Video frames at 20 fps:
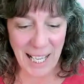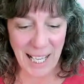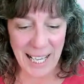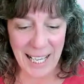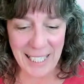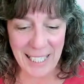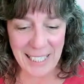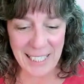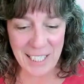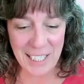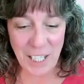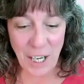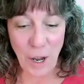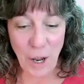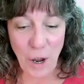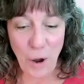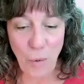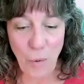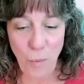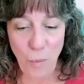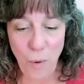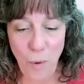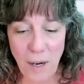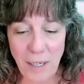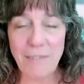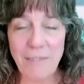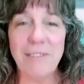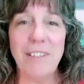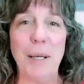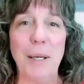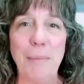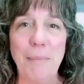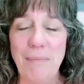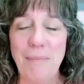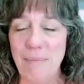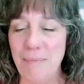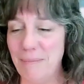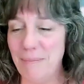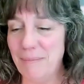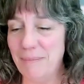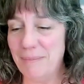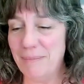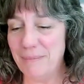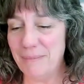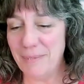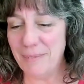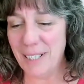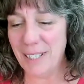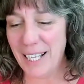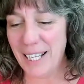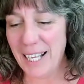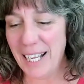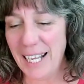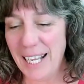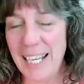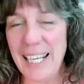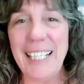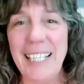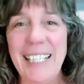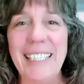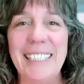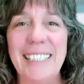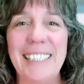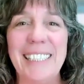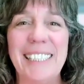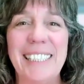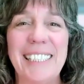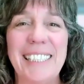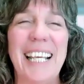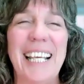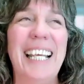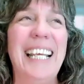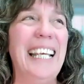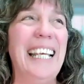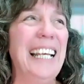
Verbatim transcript: And one of them is